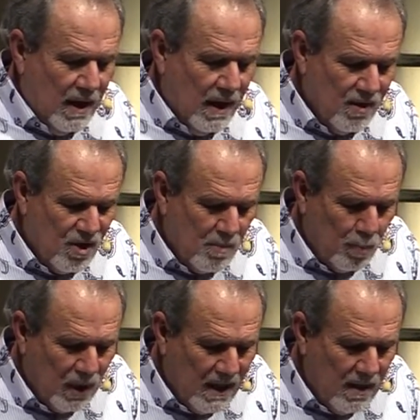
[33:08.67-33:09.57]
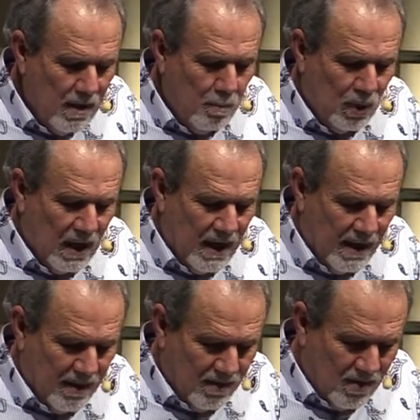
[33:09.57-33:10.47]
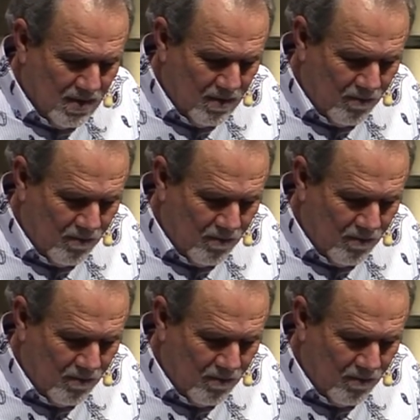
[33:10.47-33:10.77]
and splendid plans